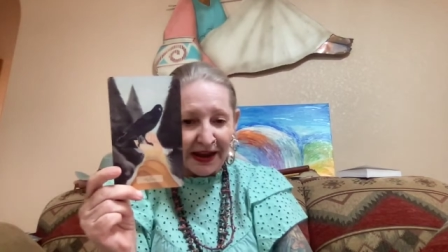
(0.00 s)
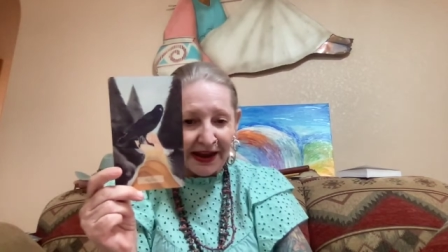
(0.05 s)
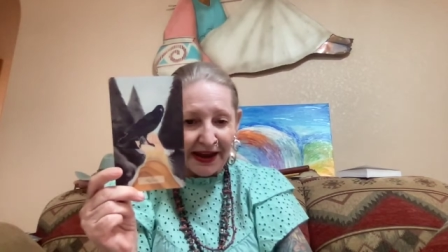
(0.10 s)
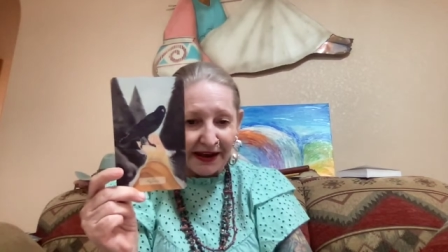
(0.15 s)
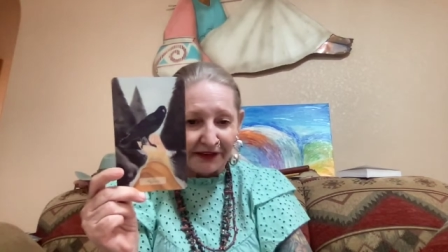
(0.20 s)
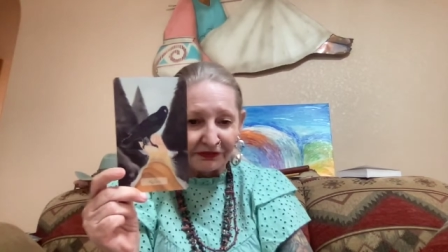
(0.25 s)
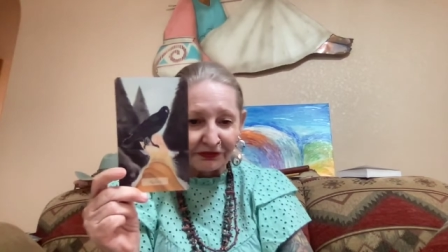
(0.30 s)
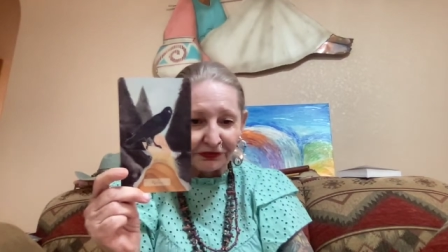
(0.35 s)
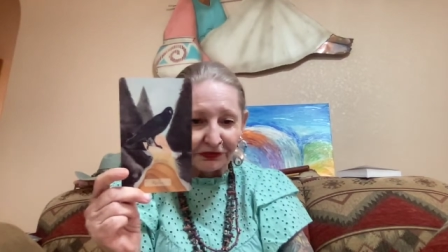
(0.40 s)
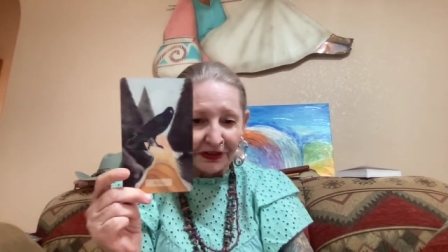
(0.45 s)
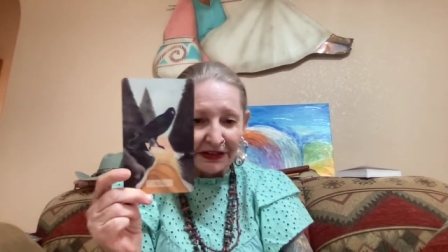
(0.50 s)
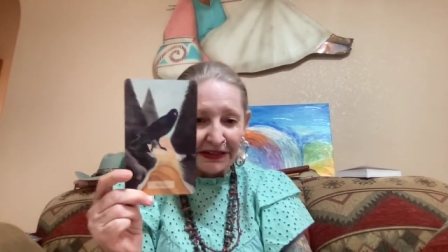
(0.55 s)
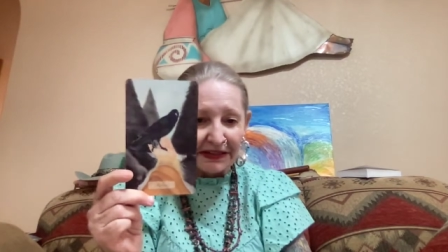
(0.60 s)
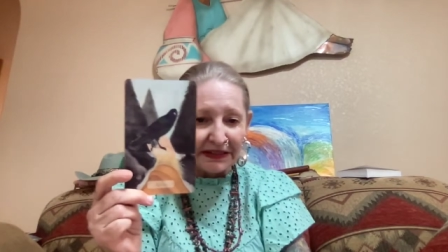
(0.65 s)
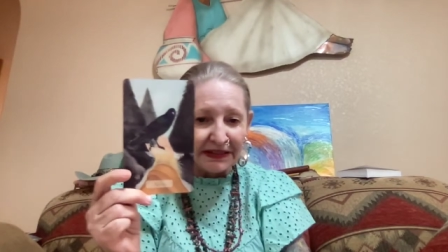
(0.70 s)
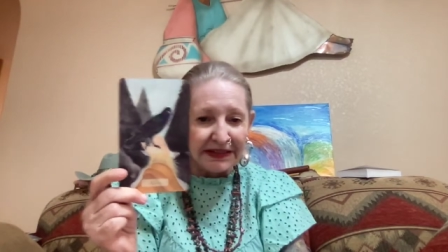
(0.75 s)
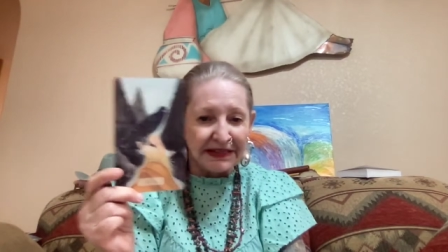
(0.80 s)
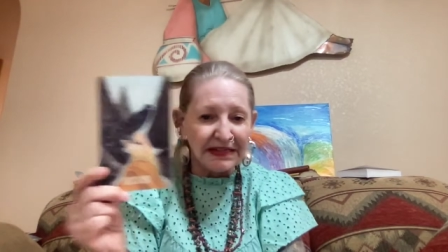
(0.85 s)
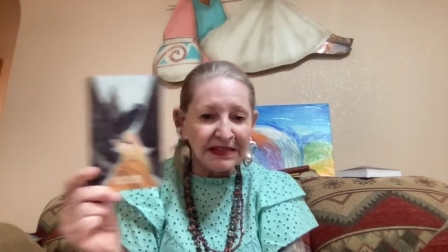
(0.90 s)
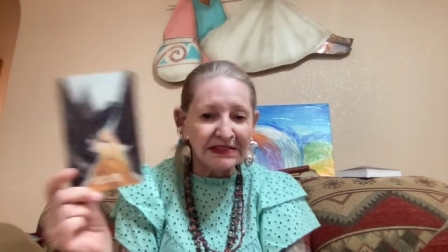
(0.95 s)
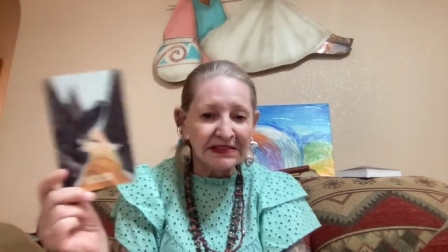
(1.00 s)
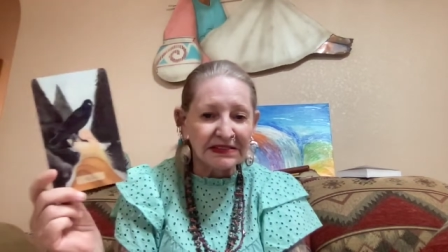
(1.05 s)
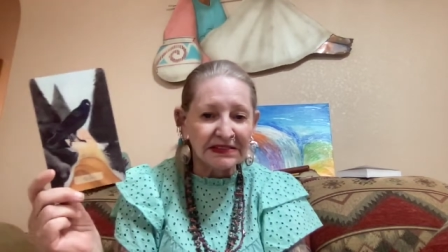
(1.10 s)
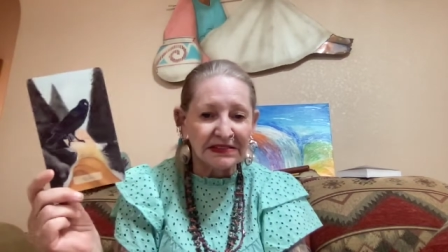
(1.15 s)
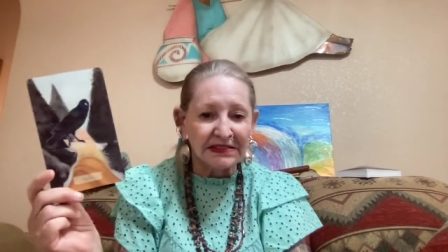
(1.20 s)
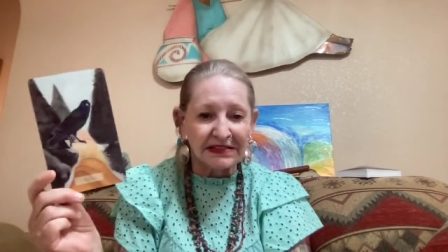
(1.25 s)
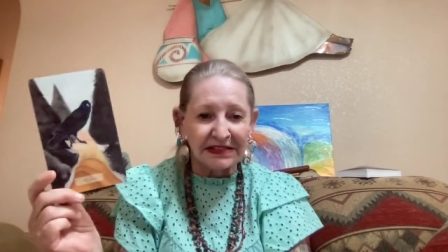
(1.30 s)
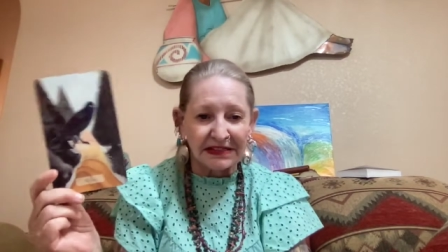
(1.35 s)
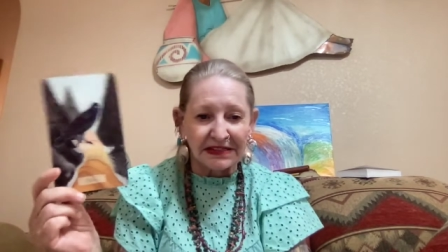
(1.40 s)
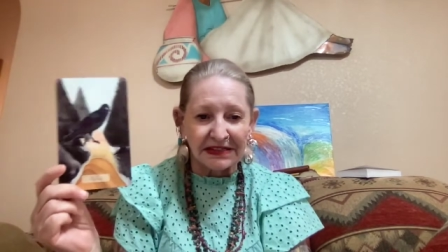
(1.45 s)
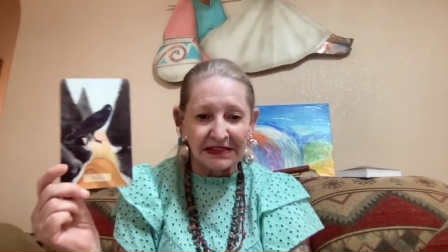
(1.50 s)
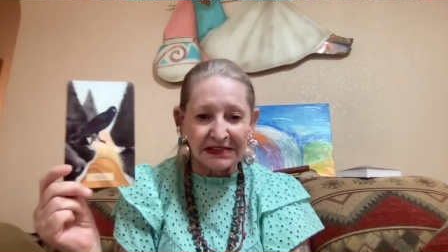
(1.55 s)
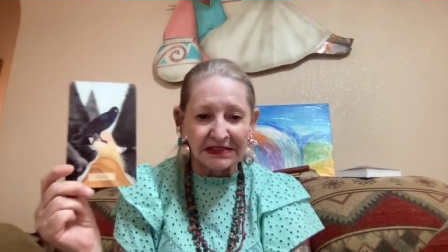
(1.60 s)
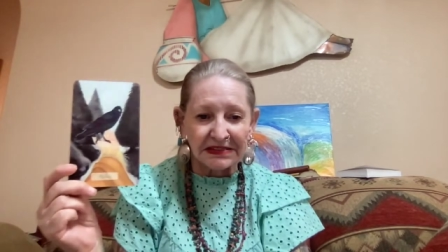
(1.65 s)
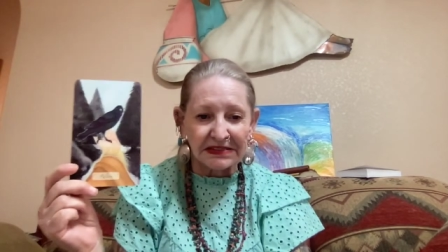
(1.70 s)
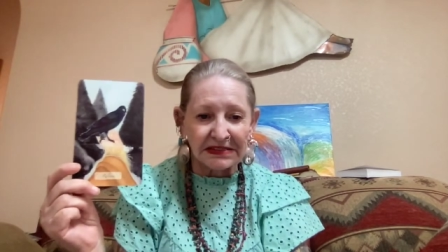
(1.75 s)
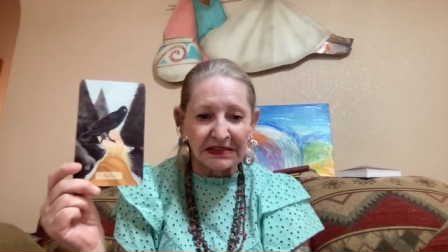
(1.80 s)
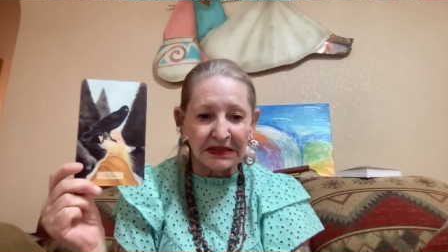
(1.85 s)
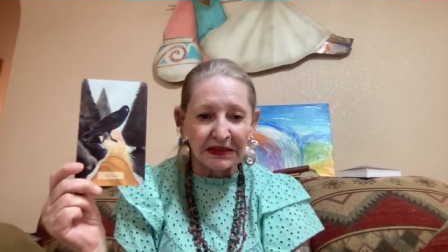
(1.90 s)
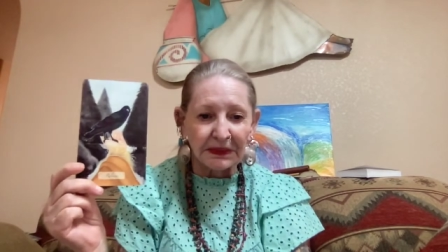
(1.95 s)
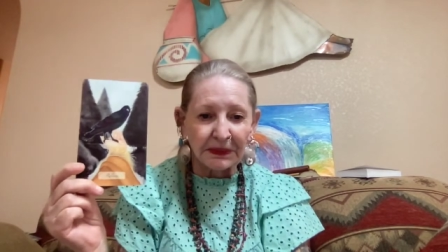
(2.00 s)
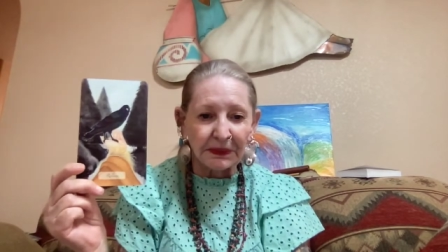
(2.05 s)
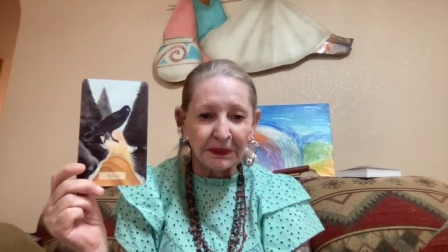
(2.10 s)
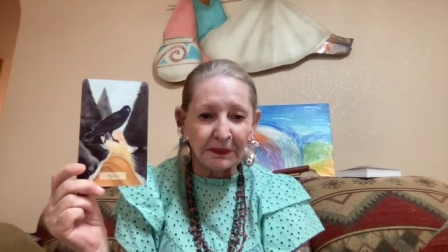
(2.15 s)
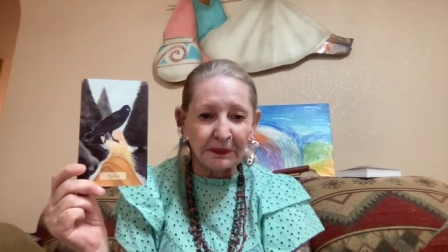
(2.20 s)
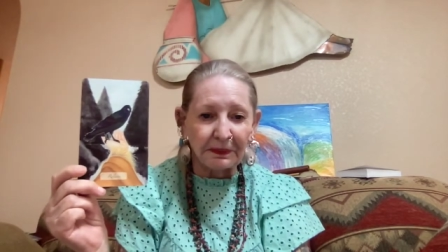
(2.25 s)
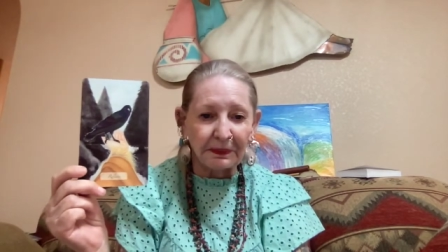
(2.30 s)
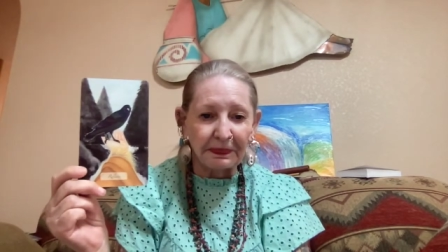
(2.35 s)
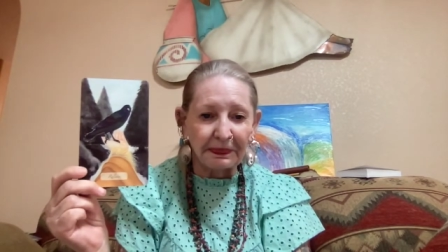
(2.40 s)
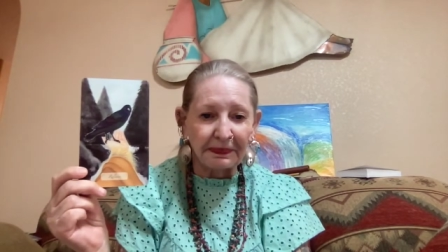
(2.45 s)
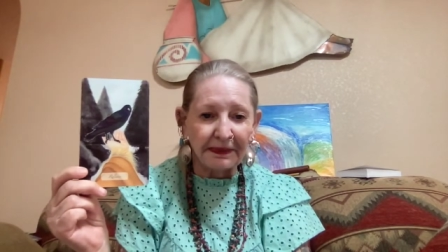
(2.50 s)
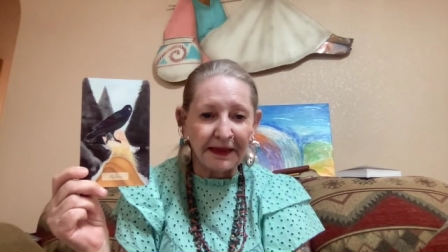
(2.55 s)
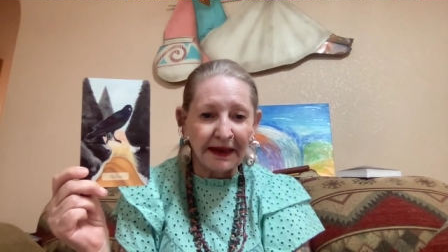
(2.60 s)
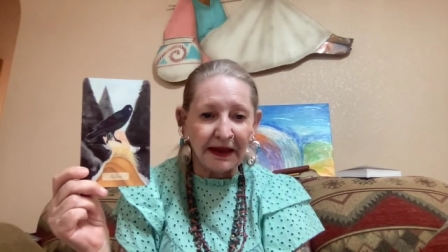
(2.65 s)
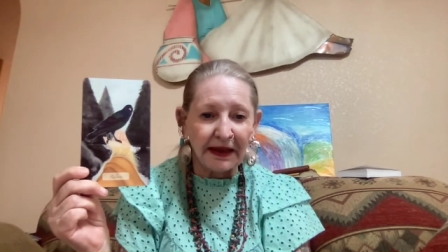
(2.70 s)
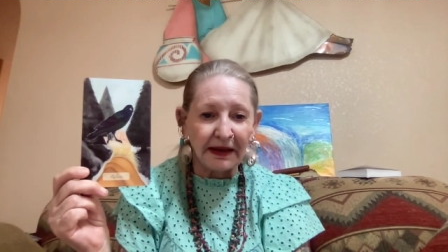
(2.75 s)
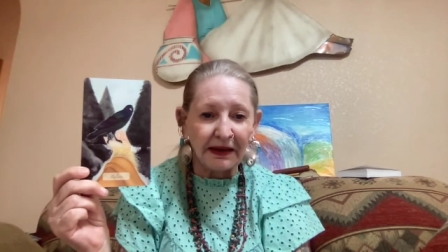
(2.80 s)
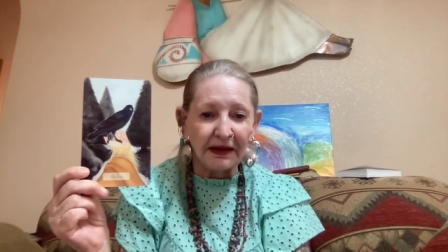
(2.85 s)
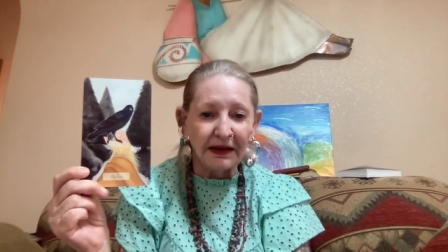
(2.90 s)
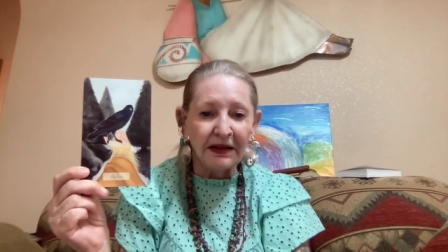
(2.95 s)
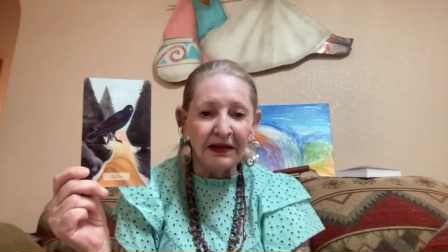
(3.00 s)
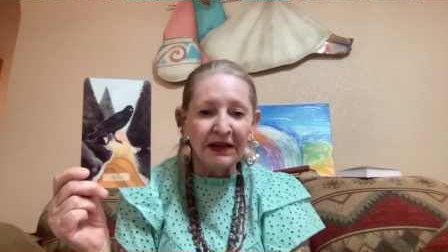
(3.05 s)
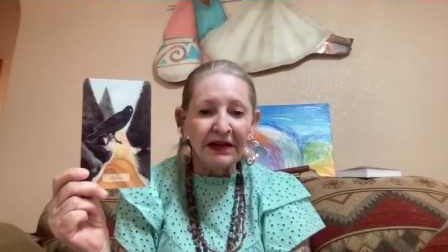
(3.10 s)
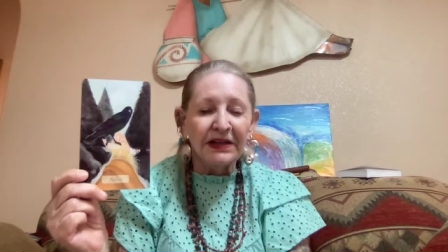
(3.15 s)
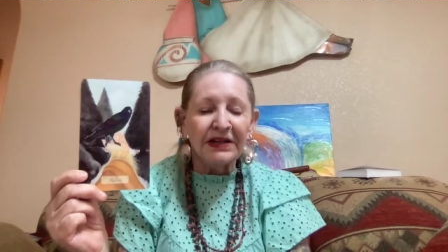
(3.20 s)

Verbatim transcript: have released this, okay?